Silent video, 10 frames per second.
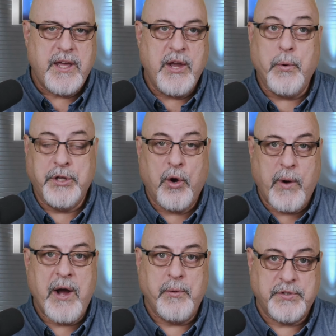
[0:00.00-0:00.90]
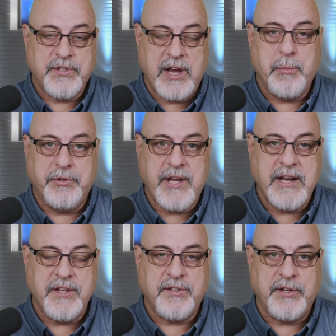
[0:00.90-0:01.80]
it would go out
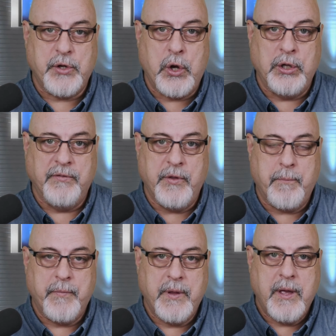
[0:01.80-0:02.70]
simultaneously to all of them.